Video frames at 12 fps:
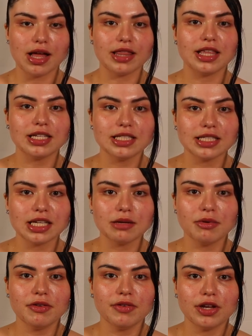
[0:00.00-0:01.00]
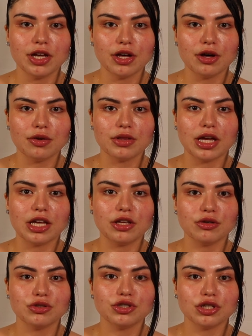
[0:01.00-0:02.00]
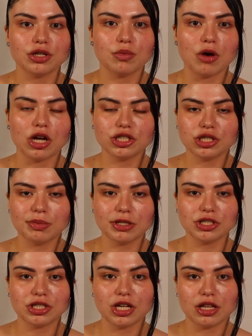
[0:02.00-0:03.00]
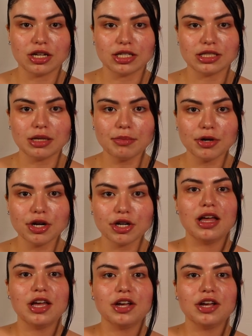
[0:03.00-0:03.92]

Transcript: This is going to be a video that you should watch, especially now that it's summer.